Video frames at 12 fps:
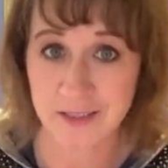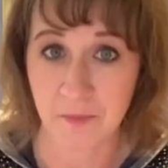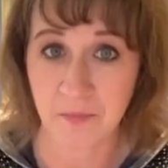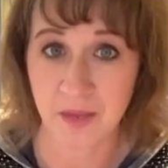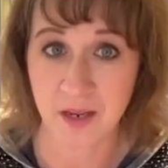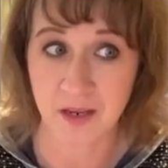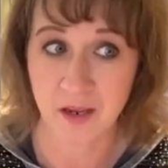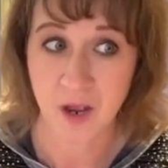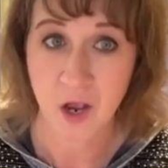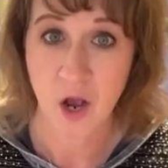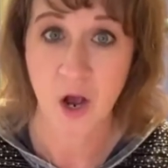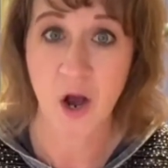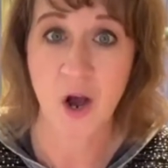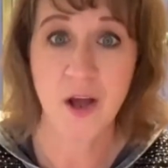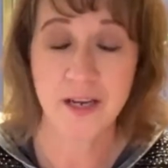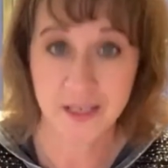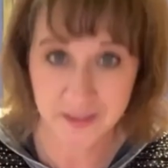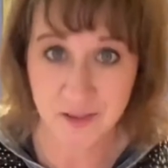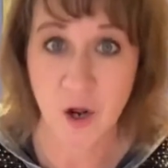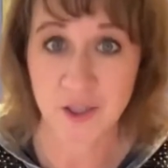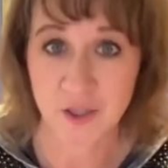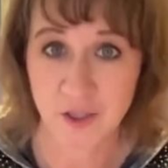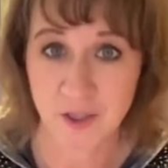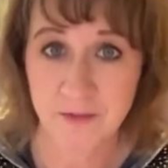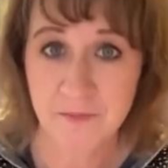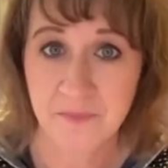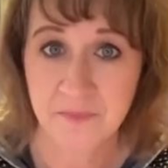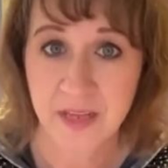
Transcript: something on exhaustion